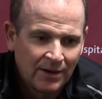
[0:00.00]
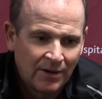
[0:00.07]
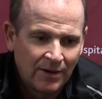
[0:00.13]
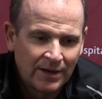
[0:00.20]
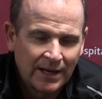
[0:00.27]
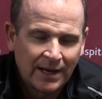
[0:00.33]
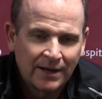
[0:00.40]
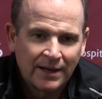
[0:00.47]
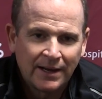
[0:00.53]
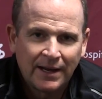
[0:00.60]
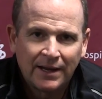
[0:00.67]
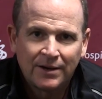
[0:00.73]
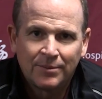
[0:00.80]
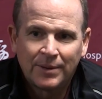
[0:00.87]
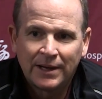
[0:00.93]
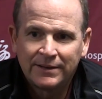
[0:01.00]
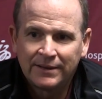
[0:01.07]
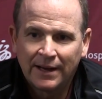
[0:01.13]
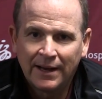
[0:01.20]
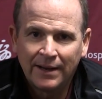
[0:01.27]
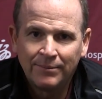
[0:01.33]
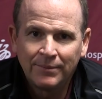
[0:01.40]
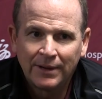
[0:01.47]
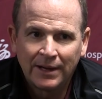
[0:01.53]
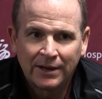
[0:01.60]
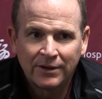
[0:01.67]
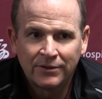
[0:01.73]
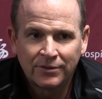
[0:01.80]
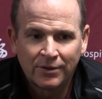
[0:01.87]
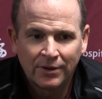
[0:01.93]
on how to handle my time and
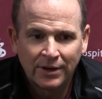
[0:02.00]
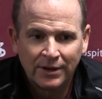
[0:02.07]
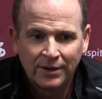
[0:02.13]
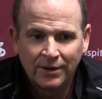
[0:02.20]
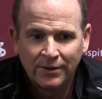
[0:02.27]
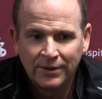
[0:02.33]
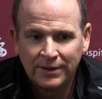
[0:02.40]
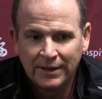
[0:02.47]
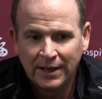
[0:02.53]
control, you know,